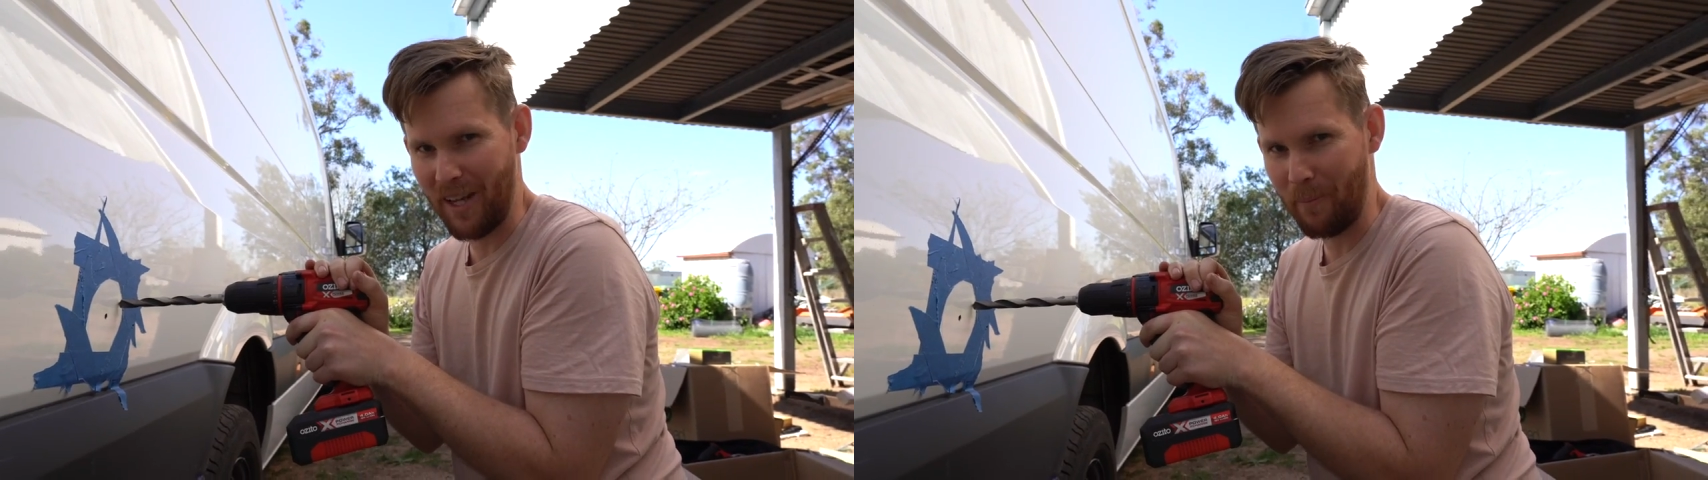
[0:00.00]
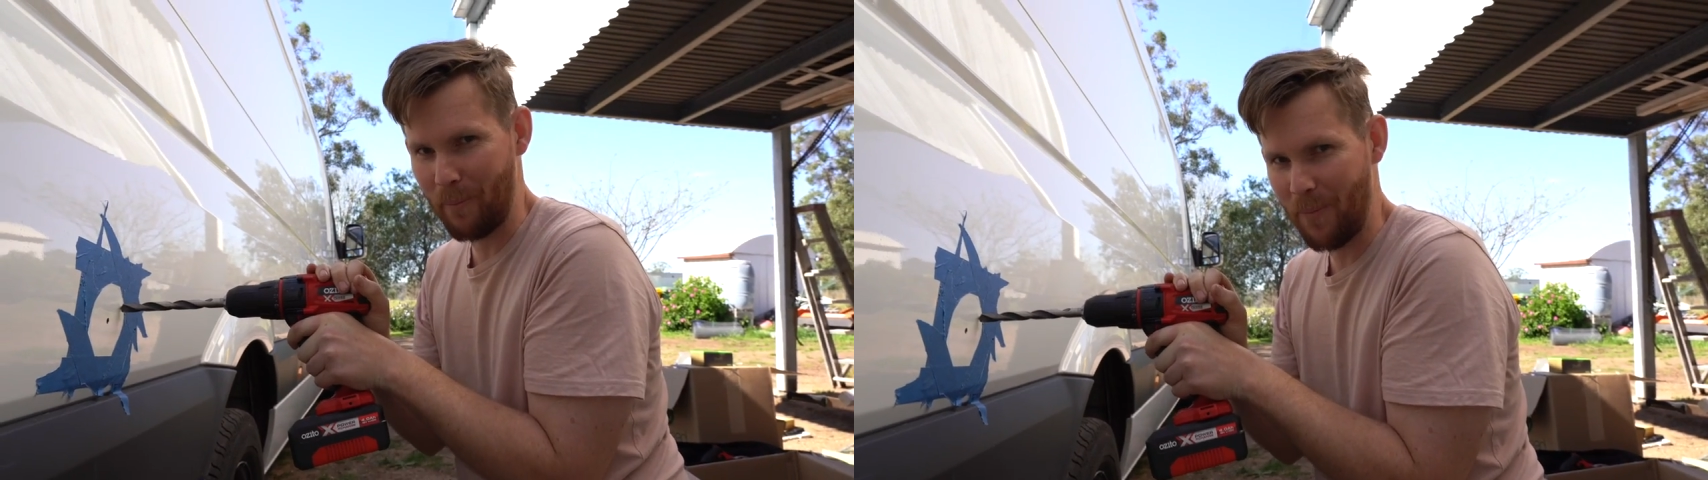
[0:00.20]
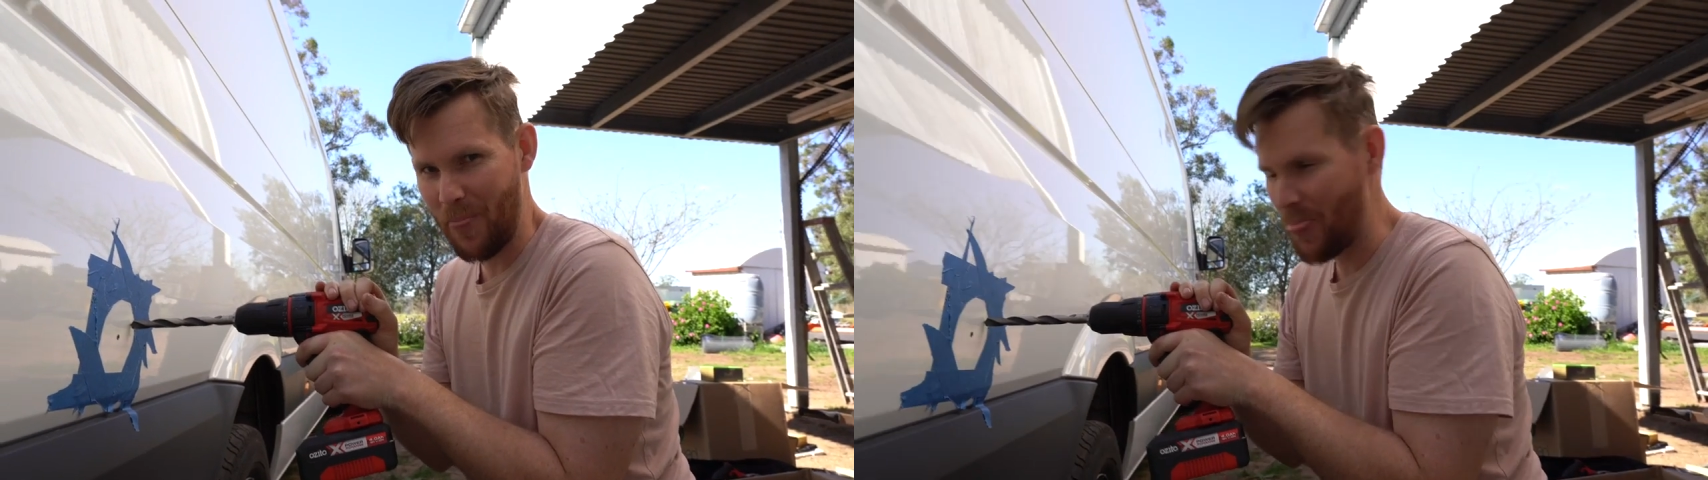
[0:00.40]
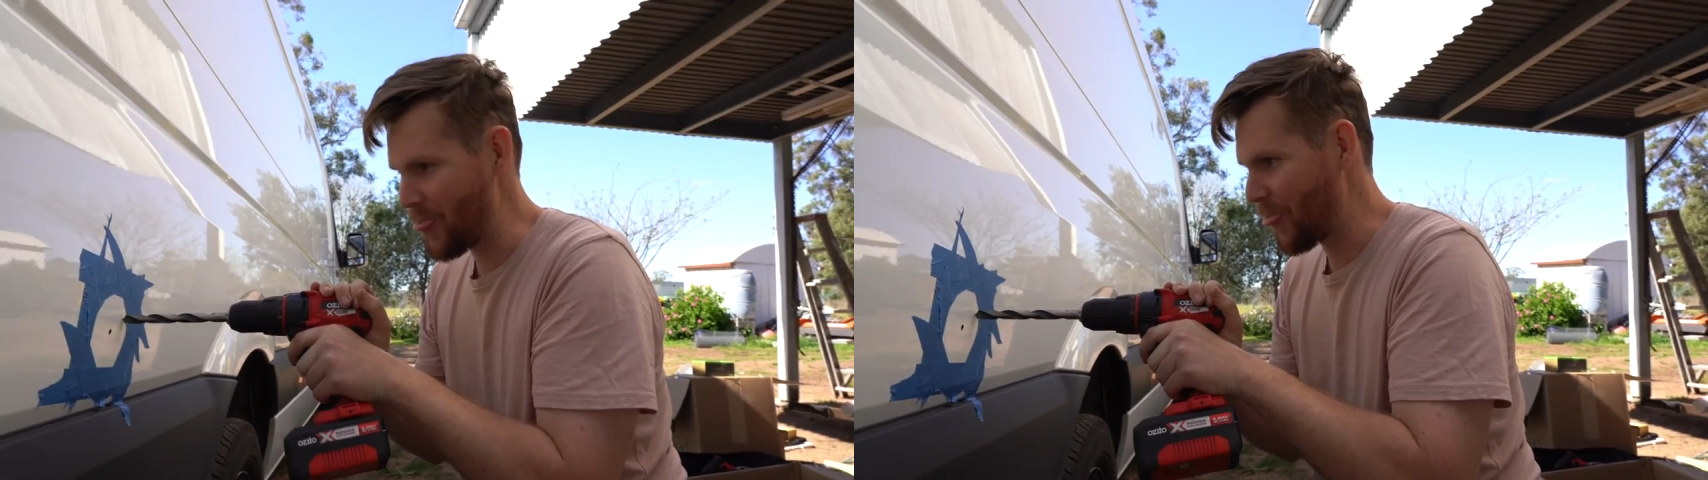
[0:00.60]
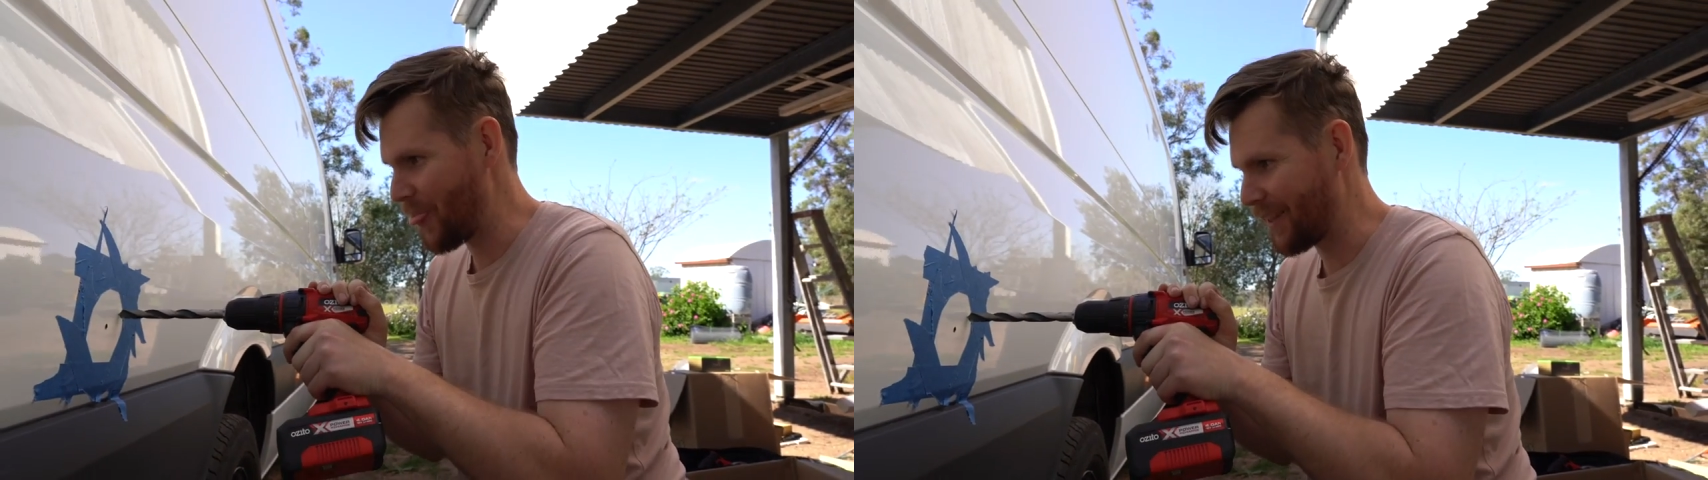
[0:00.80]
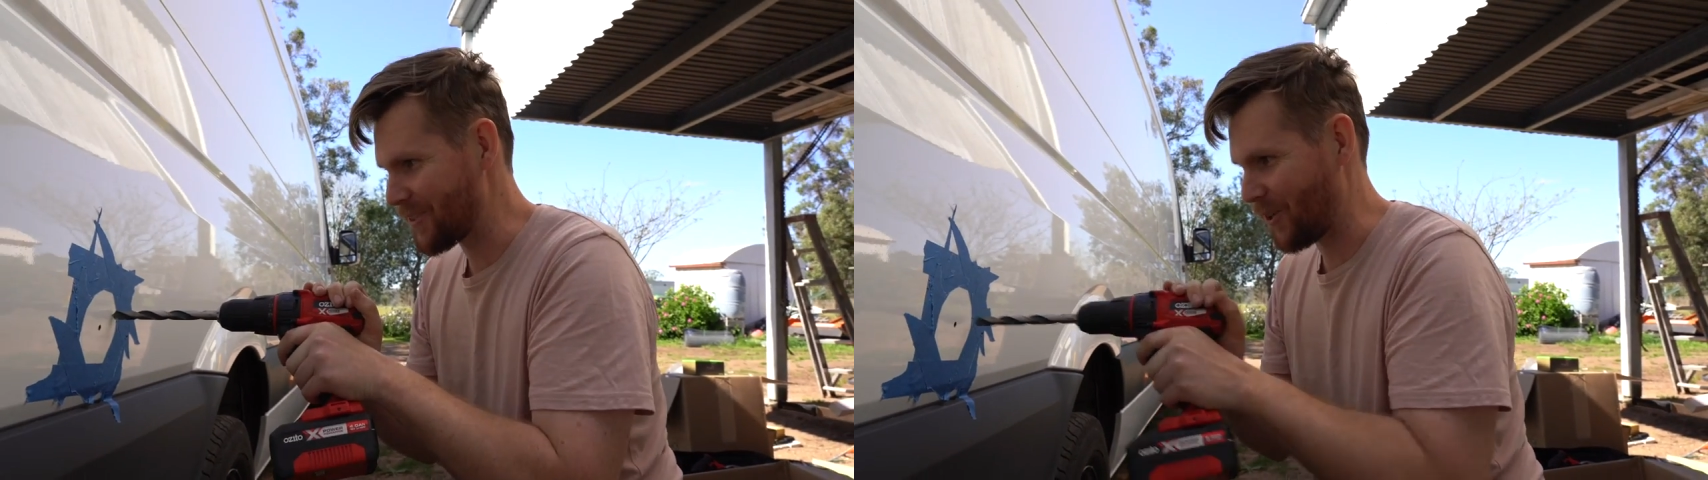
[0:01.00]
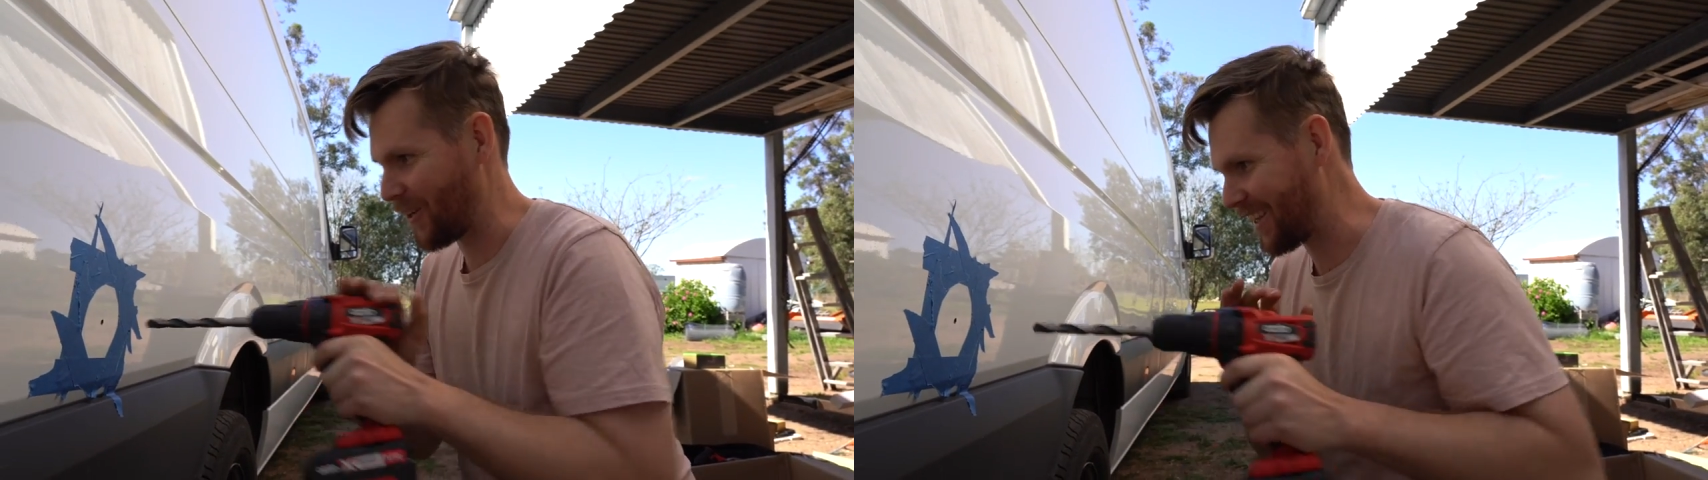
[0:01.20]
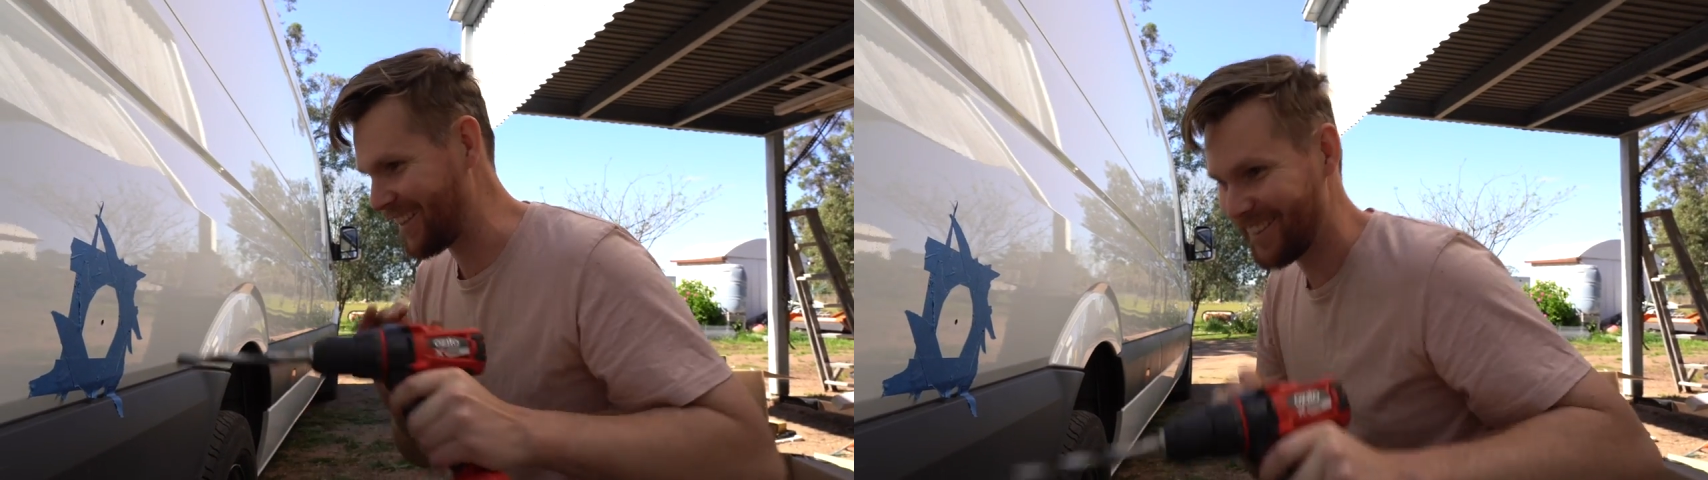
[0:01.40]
time. Okay. Sorry.